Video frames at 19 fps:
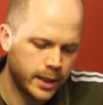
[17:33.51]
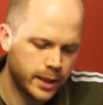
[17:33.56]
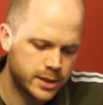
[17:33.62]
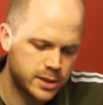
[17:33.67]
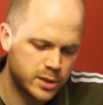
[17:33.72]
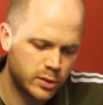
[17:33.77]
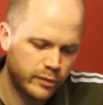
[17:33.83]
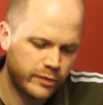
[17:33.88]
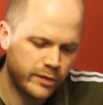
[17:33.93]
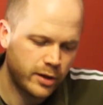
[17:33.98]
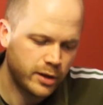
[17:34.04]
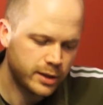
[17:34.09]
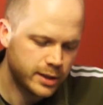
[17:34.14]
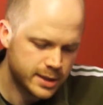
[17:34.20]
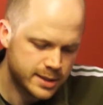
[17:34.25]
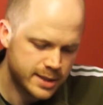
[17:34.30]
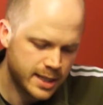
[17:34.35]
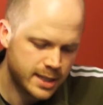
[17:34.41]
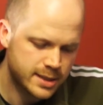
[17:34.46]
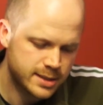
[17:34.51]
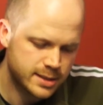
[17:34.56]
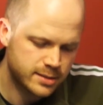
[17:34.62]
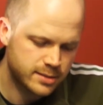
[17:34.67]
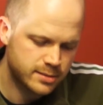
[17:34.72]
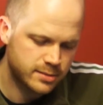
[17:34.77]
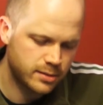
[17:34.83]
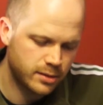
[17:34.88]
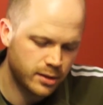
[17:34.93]
So far this
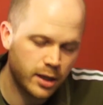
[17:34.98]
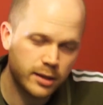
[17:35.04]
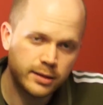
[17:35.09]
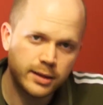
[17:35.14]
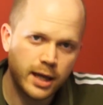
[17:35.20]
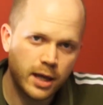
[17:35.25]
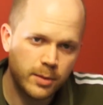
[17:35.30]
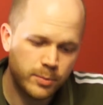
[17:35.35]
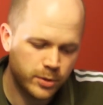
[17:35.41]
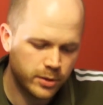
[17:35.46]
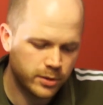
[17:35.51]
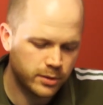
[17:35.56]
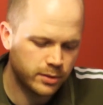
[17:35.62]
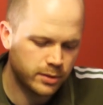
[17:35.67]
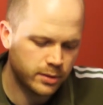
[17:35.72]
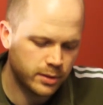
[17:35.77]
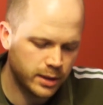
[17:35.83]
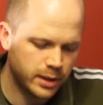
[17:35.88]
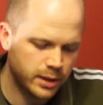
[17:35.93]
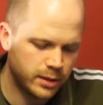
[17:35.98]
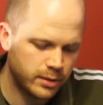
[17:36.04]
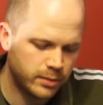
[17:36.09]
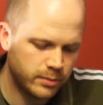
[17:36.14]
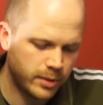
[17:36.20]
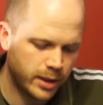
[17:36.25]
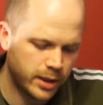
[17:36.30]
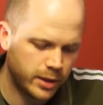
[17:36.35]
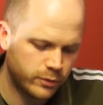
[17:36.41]
has not happened
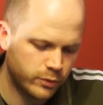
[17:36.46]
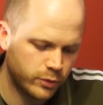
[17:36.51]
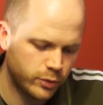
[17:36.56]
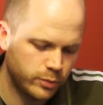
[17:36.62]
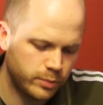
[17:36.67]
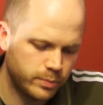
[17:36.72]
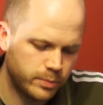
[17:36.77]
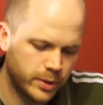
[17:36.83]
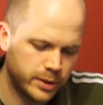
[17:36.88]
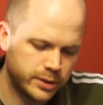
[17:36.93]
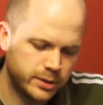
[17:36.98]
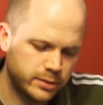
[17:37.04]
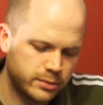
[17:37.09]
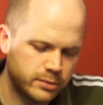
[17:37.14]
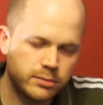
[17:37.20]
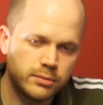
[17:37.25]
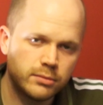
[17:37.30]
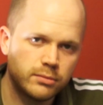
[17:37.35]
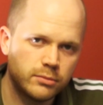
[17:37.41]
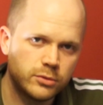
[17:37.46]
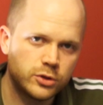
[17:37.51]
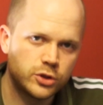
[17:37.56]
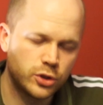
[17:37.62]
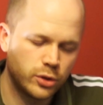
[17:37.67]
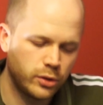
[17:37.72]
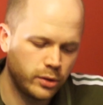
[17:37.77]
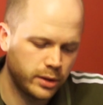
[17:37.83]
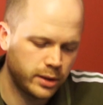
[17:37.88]
in my group, but
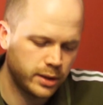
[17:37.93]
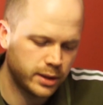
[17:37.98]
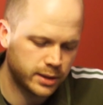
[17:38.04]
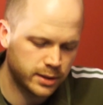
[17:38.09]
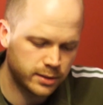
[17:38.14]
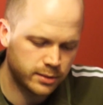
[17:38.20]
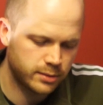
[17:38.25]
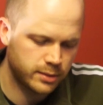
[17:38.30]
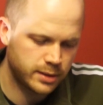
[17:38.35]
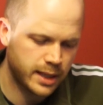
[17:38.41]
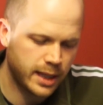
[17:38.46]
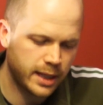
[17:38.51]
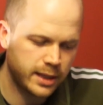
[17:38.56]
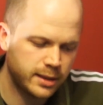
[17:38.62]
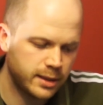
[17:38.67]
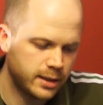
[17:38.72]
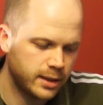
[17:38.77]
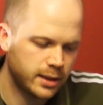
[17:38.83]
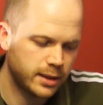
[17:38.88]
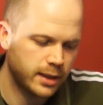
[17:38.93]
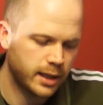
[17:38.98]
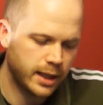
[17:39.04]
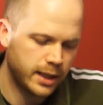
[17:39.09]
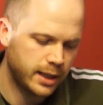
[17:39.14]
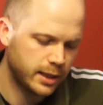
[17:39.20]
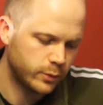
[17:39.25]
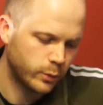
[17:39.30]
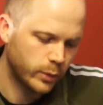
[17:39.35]
surely it can
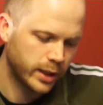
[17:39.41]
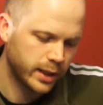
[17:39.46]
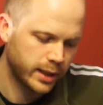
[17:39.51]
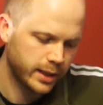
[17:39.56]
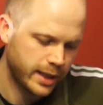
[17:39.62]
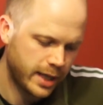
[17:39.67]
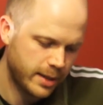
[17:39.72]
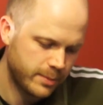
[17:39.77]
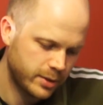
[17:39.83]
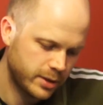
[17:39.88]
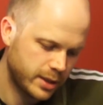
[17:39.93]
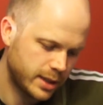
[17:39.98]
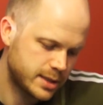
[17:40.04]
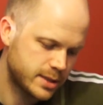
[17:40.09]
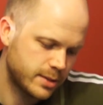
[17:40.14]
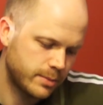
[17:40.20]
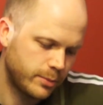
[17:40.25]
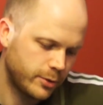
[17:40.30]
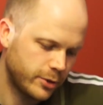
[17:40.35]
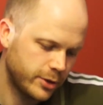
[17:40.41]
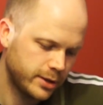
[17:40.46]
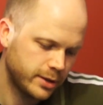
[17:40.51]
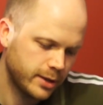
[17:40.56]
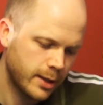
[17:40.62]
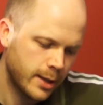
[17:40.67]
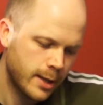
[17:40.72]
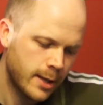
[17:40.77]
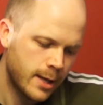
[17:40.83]
and it will happen at some point.
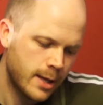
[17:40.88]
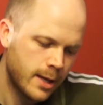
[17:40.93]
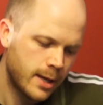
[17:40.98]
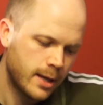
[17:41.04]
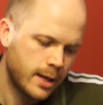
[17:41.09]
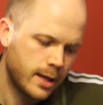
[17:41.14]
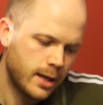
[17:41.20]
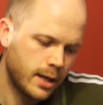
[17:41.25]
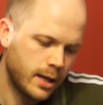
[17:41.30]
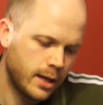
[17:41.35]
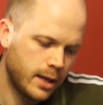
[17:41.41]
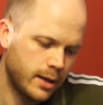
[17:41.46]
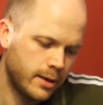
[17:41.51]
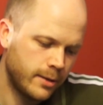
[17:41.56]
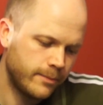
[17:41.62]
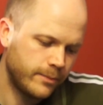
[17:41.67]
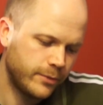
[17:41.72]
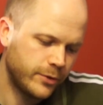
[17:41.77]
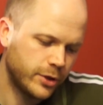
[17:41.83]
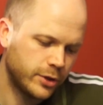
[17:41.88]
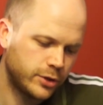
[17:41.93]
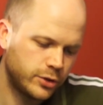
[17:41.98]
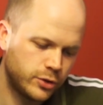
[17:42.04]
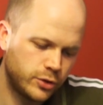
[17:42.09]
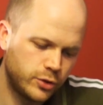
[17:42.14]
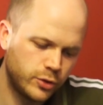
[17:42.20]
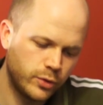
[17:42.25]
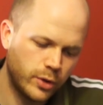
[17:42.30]
The
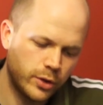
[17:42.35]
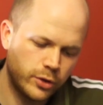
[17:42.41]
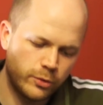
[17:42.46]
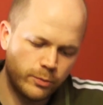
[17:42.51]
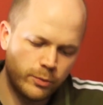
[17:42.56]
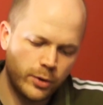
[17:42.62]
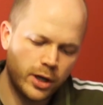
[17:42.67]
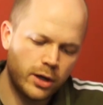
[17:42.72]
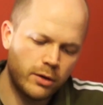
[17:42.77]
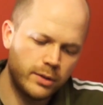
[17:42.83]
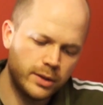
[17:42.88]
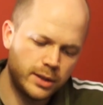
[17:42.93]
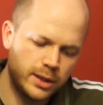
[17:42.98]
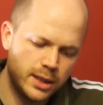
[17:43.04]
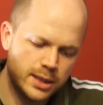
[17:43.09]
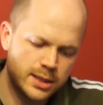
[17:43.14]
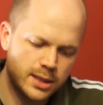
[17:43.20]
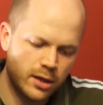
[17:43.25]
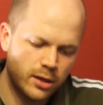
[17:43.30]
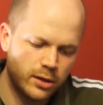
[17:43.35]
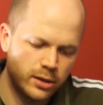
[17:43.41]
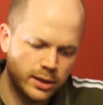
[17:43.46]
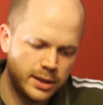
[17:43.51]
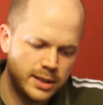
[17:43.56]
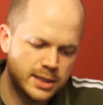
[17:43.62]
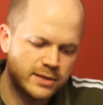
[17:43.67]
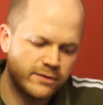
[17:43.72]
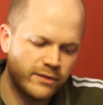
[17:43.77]
2 other priorities are
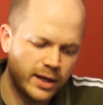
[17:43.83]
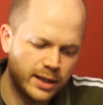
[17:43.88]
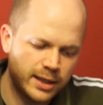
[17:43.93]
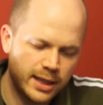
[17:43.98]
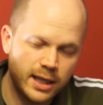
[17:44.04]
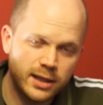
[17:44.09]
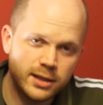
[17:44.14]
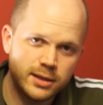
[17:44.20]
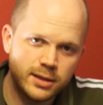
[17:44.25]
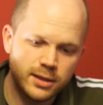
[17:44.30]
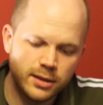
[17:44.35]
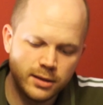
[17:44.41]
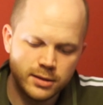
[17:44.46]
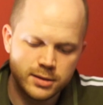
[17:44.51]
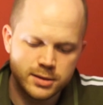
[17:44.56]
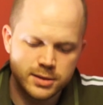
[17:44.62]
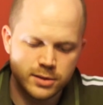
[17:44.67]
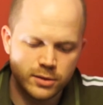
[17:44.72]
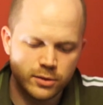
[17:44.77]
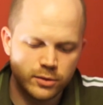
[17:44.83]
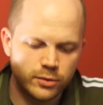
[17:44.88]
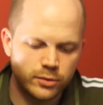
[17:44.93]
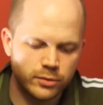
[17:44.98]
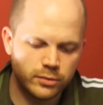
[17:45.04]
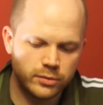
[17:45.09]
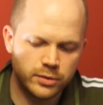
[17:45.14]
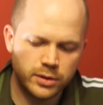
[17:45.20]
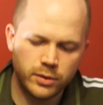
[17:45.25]
least vitality,
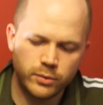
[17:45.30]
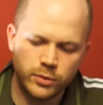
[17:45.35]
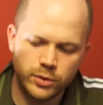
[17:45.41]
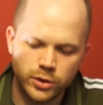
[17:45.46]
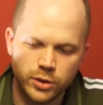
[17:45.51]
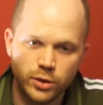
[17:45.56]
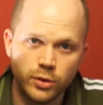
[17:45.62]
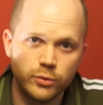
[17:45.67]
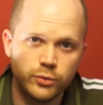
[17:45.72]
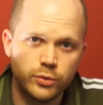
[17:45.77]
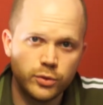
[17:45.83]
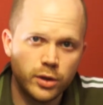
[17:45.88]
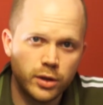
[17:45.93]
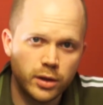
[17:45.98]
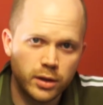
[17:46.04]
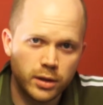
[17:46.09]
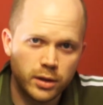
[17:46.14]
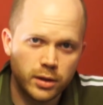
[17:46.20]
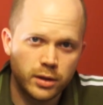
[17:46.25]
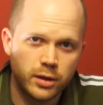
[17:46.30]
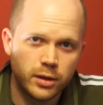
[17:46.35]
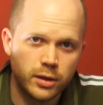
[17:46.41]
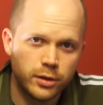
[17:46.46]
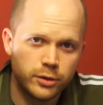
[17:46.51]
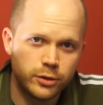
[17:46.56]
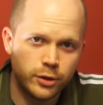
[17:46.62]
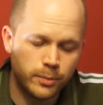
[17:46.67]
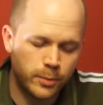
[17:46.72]
so they would go to
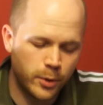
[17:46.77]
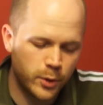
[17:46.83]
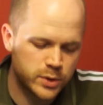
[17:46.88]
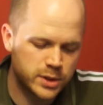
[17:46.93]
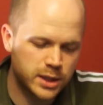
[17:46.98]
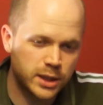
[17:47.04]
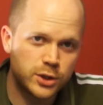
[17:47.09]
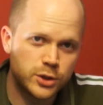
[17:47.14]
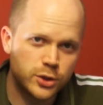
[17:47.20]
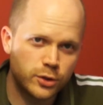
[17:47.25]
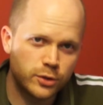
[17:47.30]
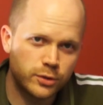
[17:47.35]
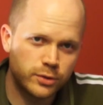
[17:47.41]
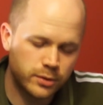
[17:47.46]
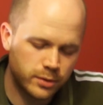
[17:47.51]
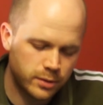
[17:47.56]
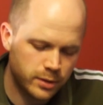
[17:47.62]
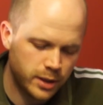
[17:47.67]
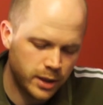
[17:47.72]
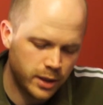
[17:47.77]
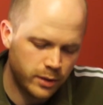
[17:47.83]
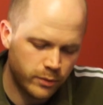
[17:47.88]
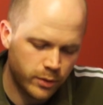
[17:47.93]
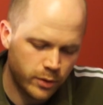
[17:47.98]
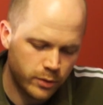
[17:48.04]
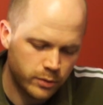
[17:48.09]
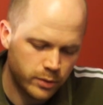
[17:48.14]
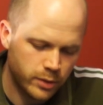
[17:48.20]
the most injured
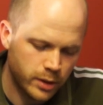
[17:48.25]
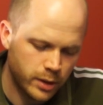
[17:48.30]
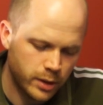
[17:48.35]
hero,